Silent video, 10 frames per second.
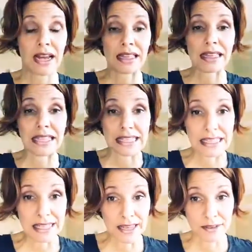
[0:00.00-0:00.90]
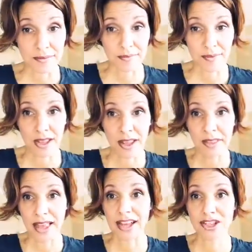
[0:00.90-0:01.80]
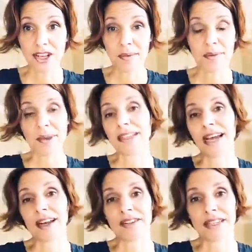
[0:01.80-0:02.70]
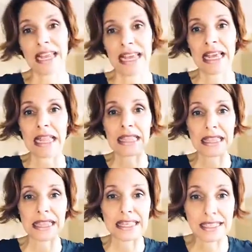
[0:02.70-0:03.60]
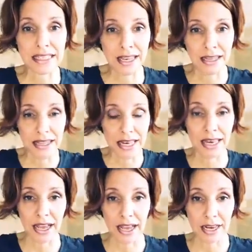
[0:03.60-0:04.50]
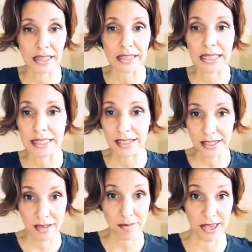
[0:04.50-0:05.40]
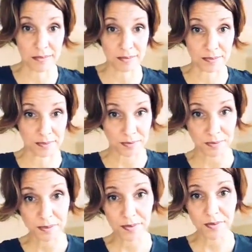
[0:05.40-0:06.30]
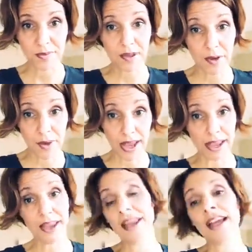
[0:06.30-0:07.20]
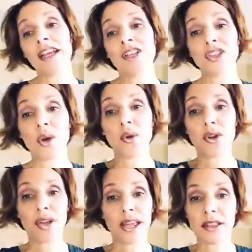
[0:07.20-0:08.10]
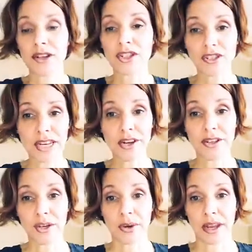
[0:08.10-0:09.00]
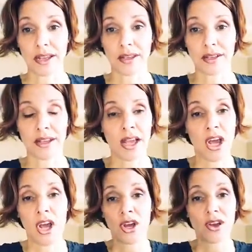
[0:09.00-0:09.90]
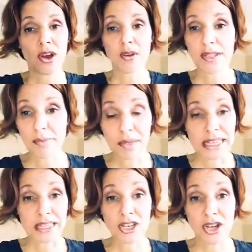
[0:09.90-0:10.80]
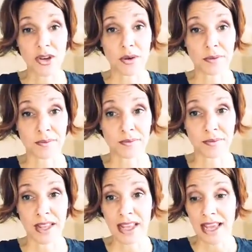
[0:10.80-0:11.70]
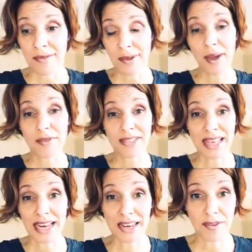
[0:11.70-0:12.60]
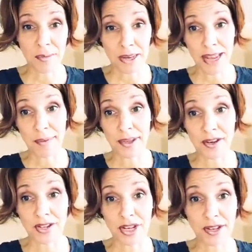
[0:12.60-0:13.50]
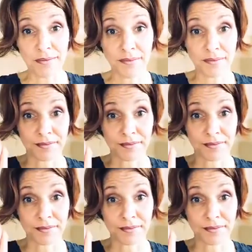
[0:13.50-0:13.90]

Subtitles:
Listen. That should have been my title today. Listen. Linda, honey, listen to me. Okay? So enlarge your territory. Go someplace new. If you have signed everybody up at your gym,